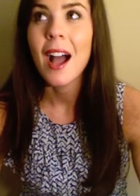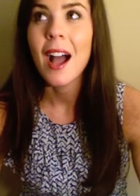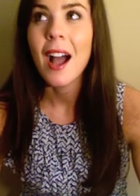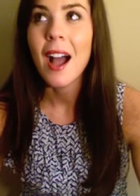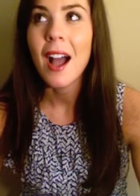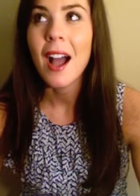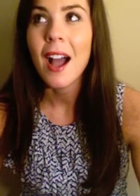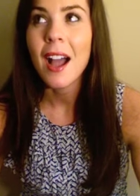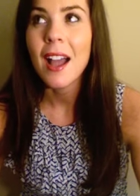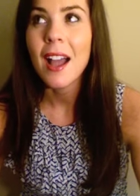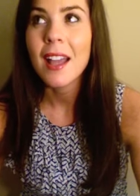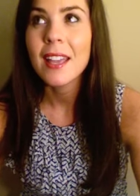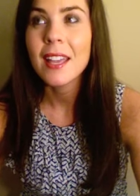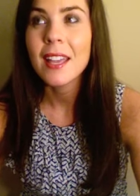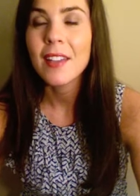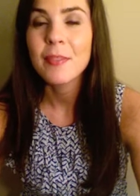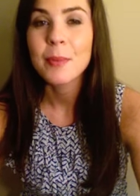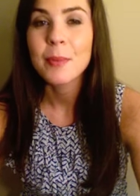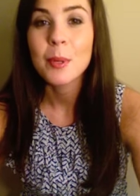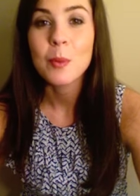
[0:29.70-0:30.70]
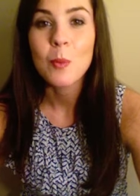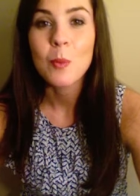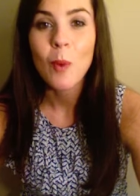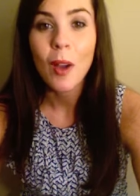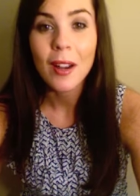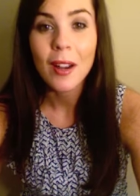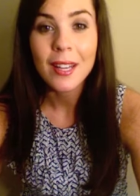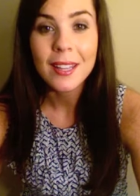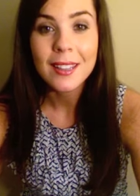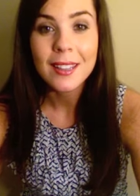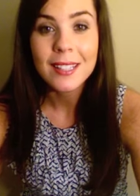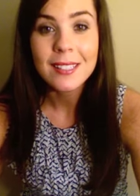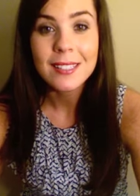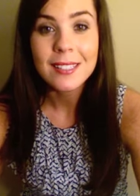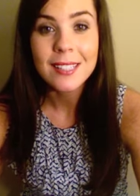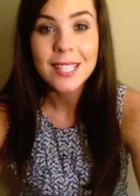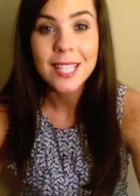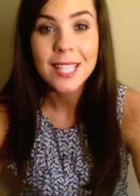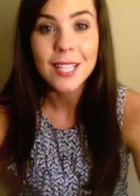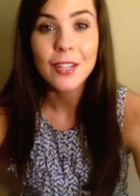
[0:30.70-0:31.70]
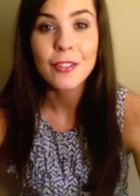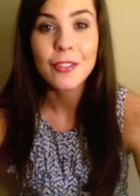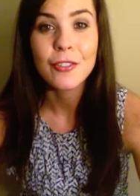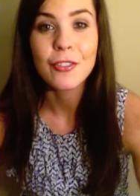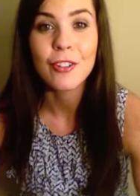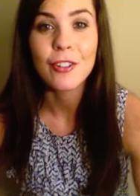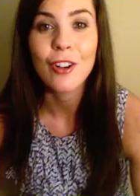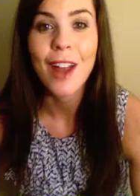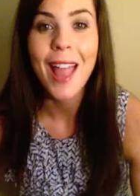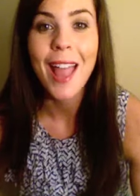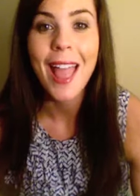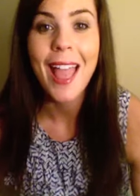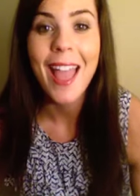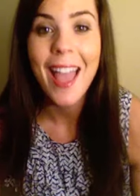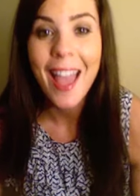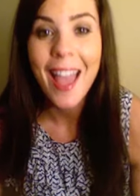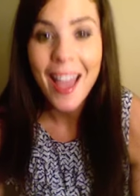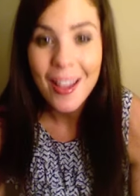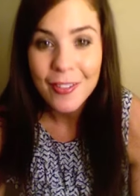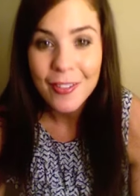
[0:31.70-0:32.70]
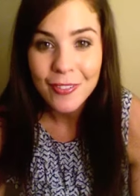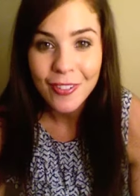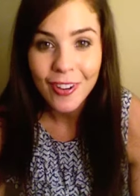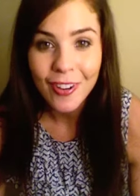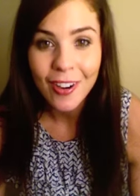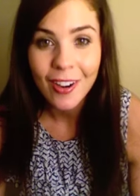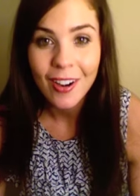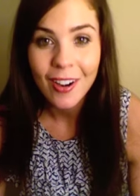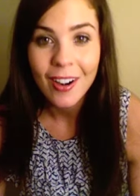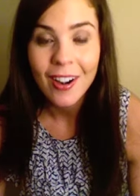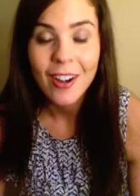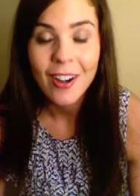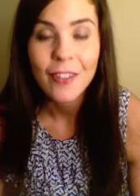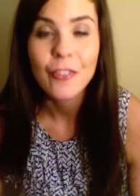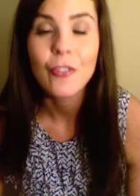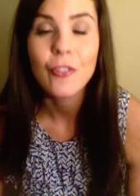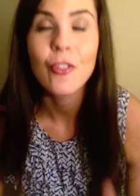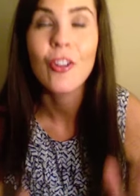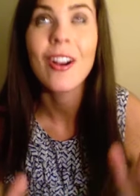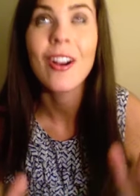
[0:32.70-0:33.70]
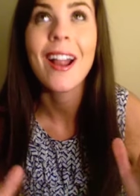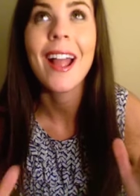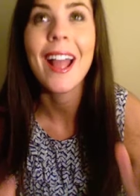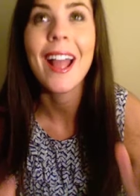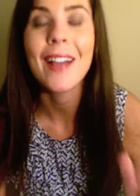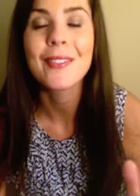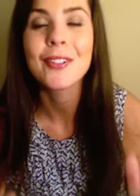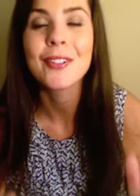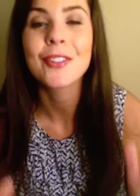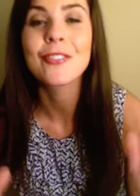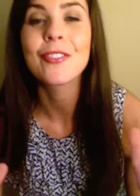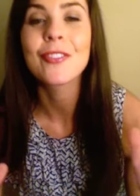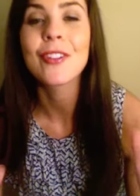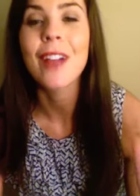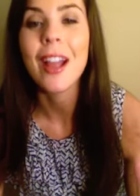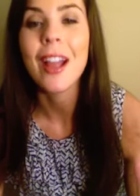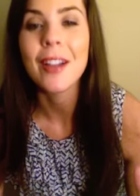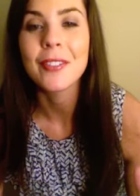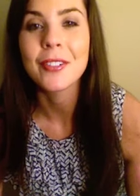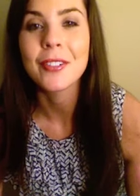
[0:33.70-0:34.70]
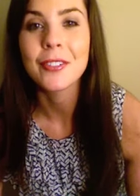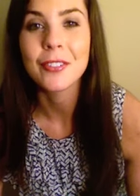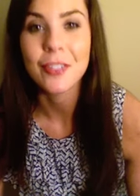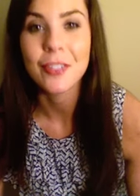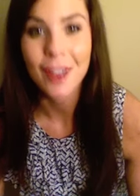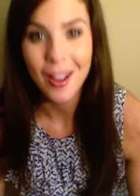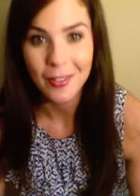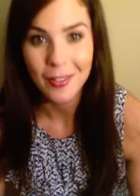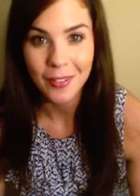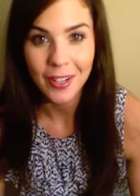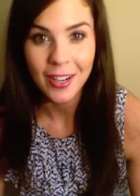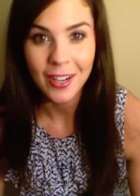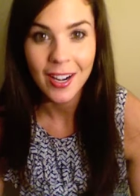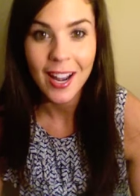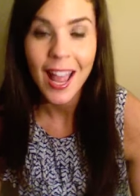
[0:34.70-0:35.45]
I have been wanting this thing forever, forever, forever, forever.